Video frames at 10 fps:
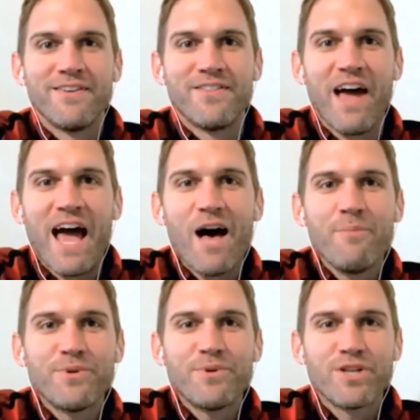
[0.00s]
The
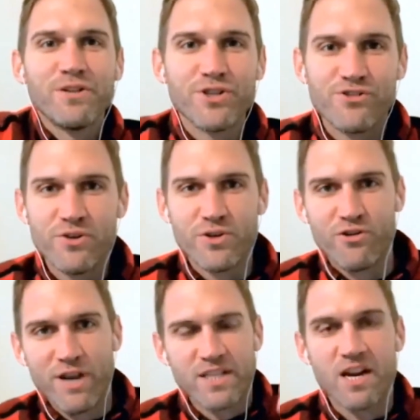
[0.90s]
absolute truth
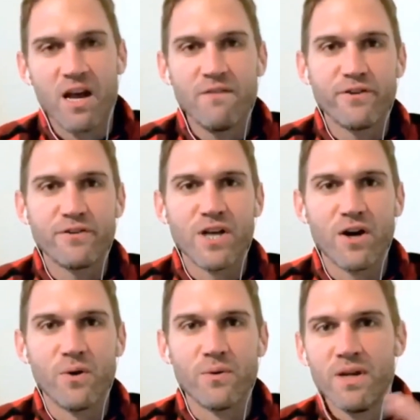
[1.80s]
creates a comfort
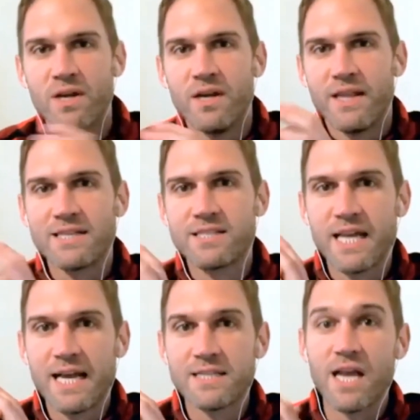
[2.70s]
zone that
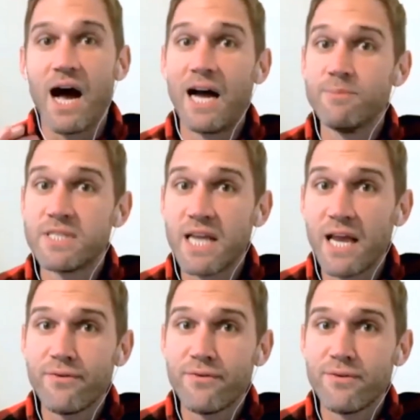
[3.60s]
says, I'm
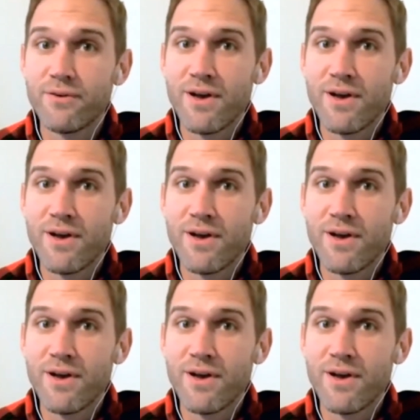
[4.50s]
safe.